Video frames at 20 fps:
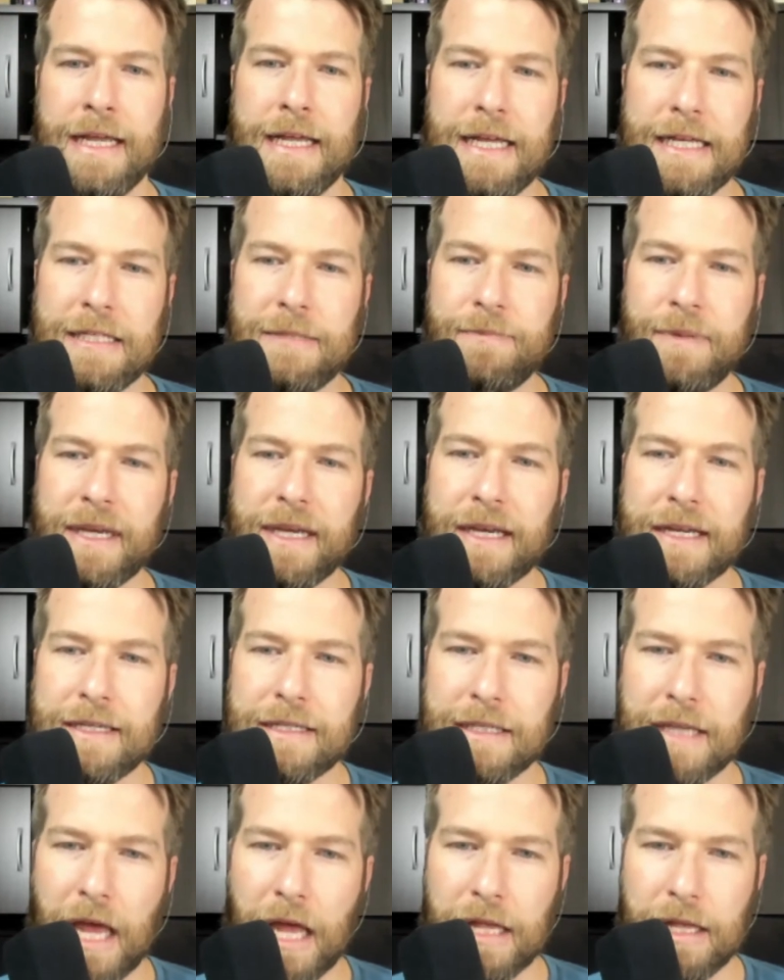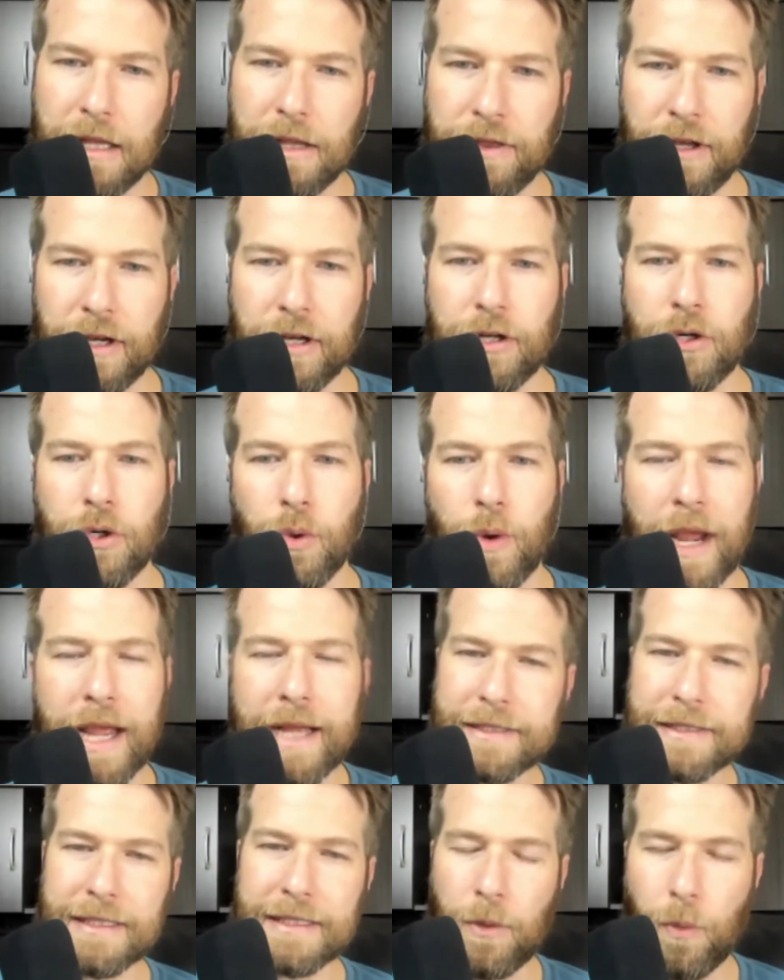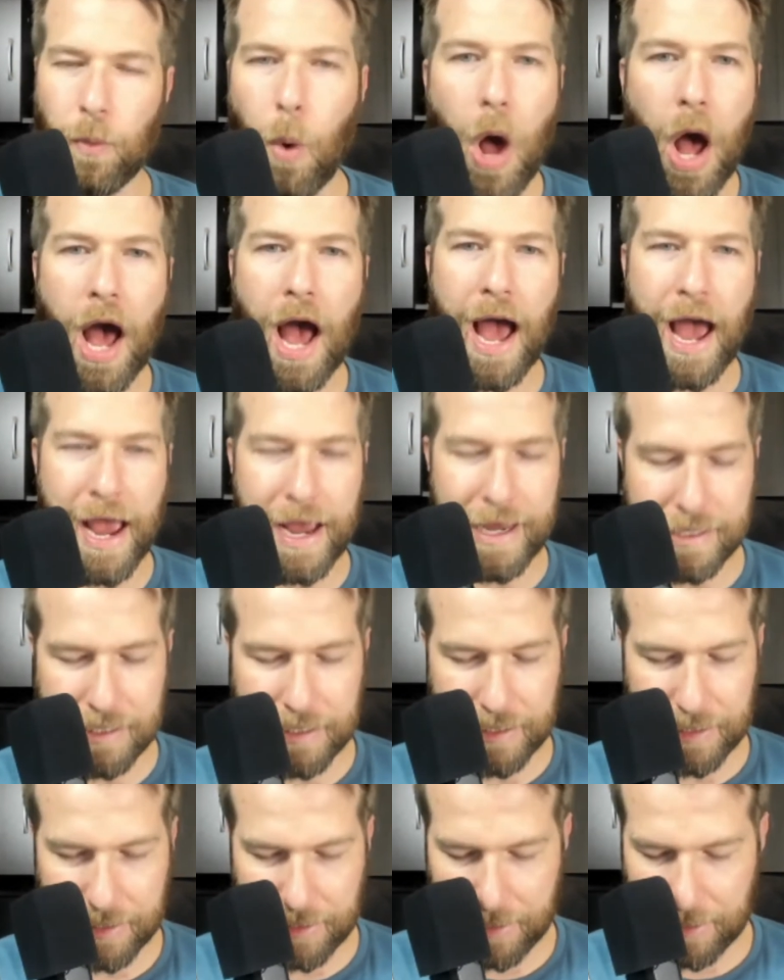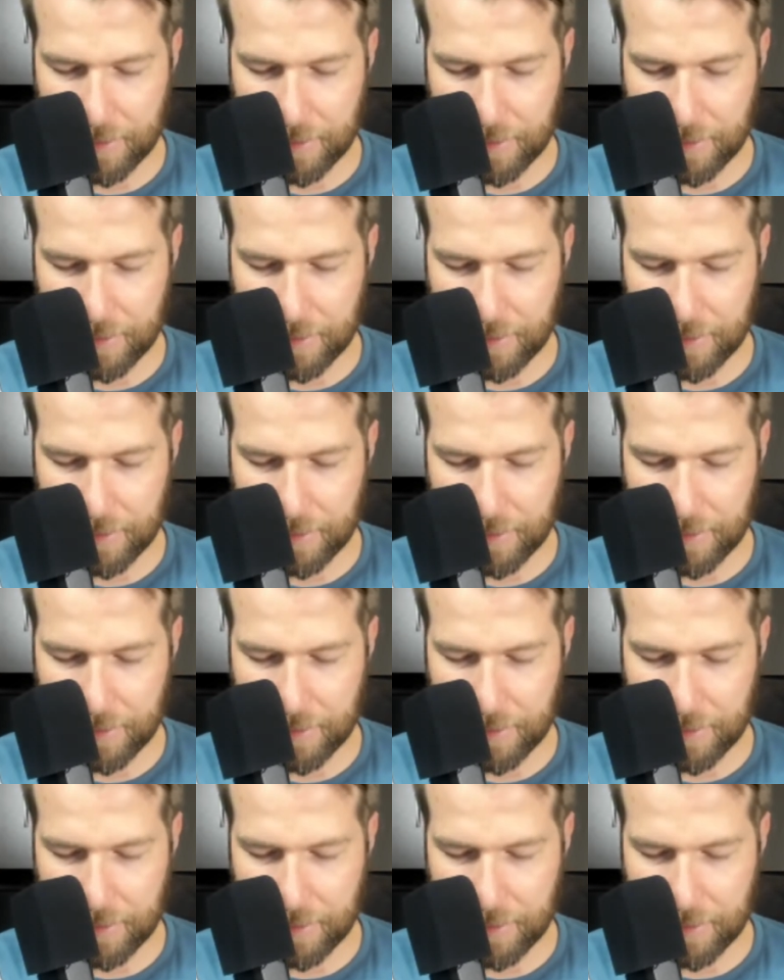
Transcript: is because the great wise,